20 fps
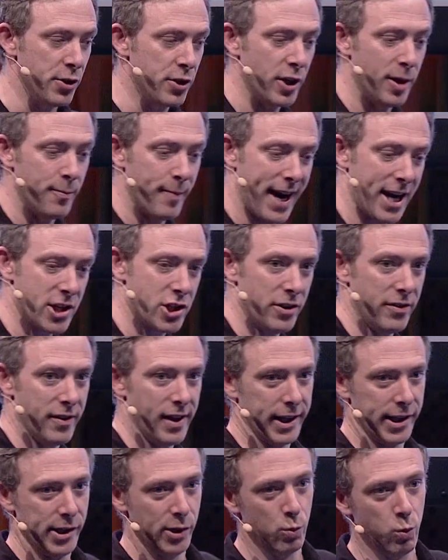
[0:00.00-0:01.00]
can imagine
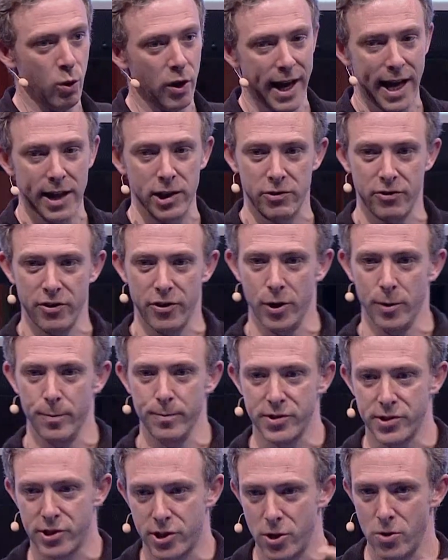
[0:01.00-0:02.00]
that you'd want
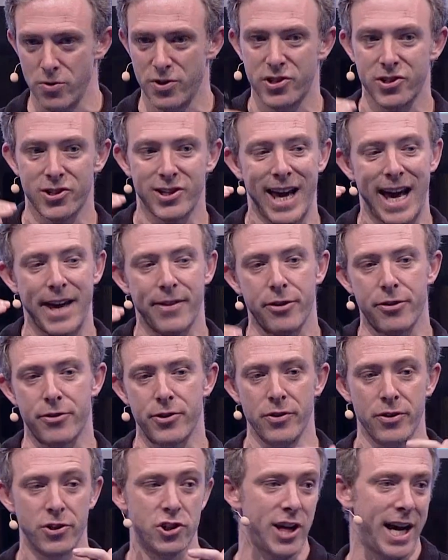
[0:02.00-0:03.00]
algorithms to scan through
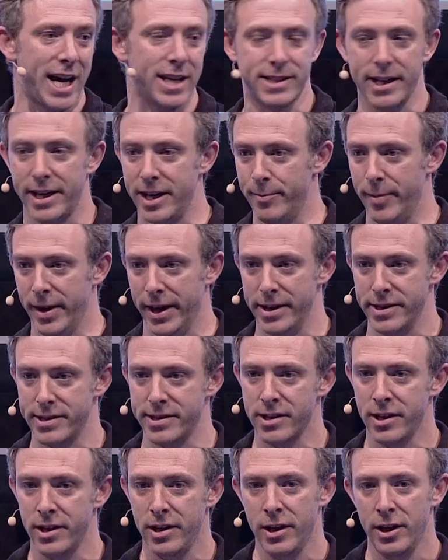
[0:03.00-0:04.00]
the chat database
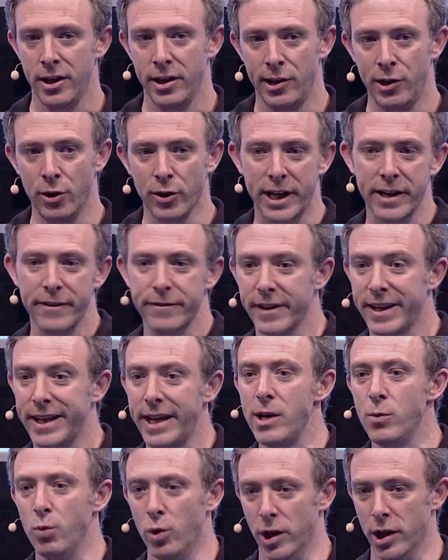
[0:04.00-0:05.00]
looking for
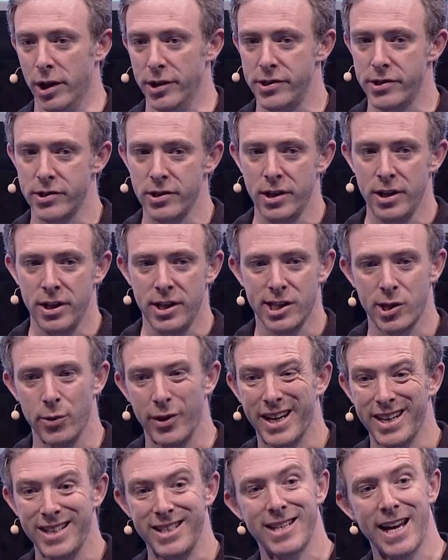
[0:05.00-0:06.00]
keywords so it
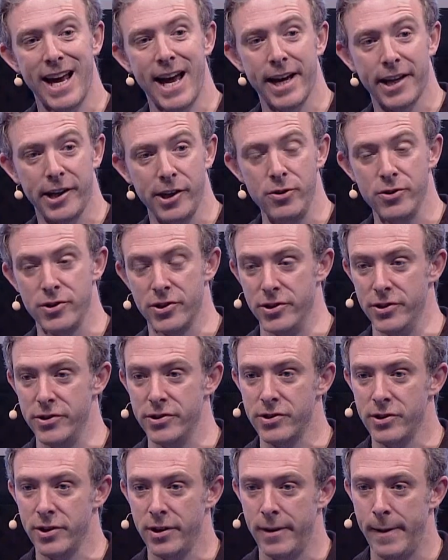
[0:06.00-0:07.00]
can tag
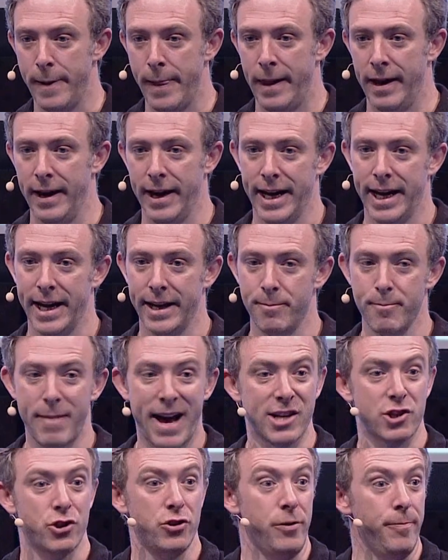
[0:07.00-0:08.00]
users and
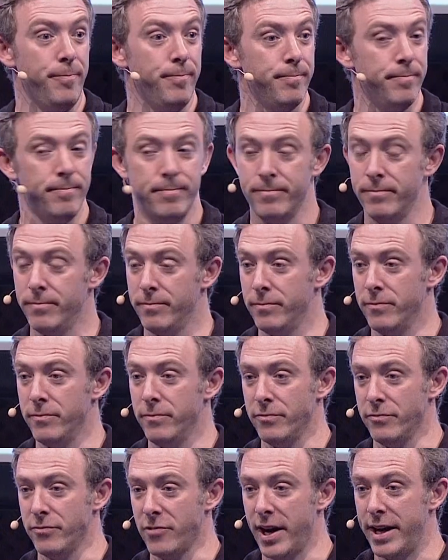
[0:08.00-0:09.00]
match them,
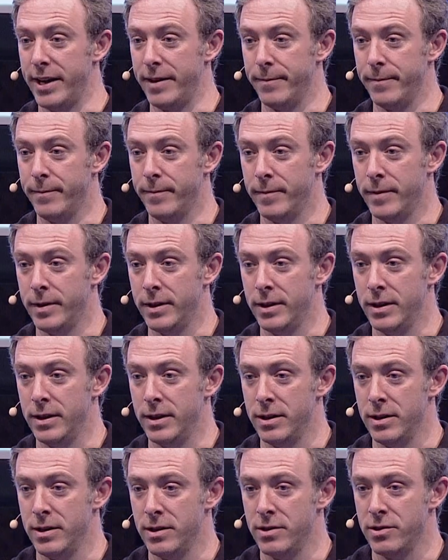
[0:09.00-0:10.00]
right?
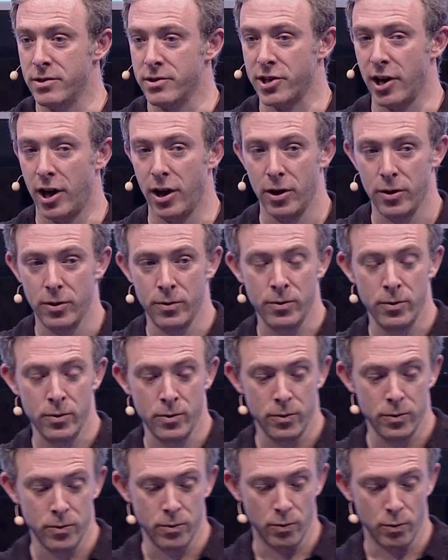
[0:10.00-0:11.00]
So
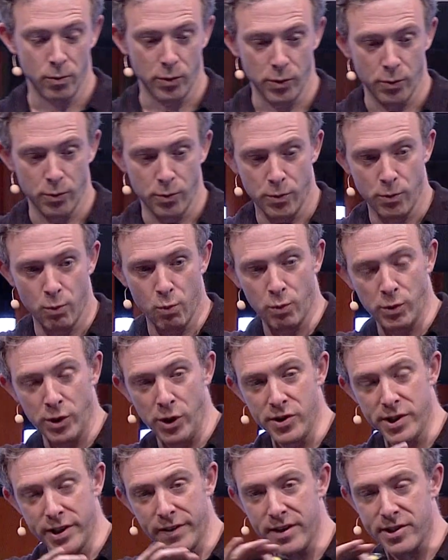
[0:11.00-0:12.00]

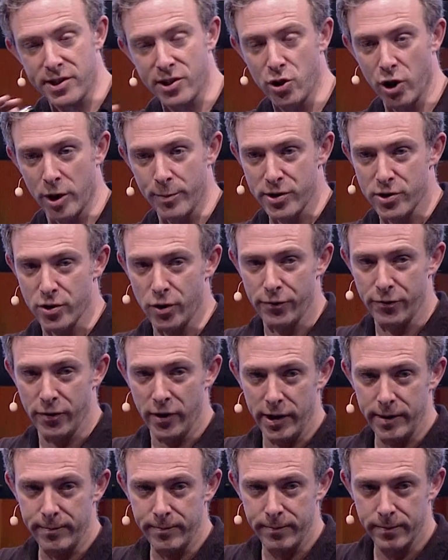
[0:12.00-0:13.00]
using this autonomous
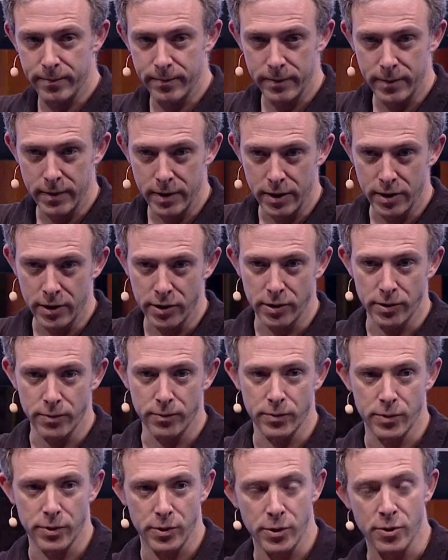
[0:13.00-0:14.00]
software,
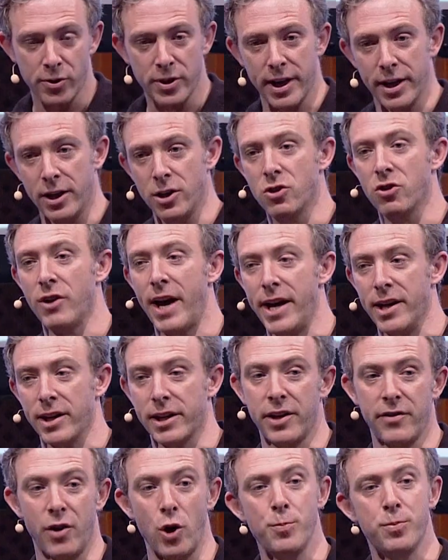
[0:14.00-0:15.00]
you can create a
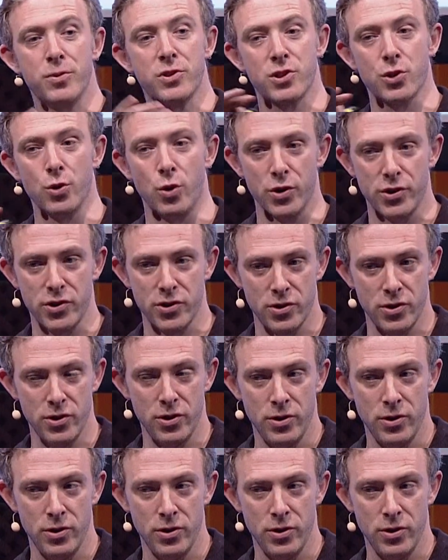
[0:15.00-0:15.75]
kind of open source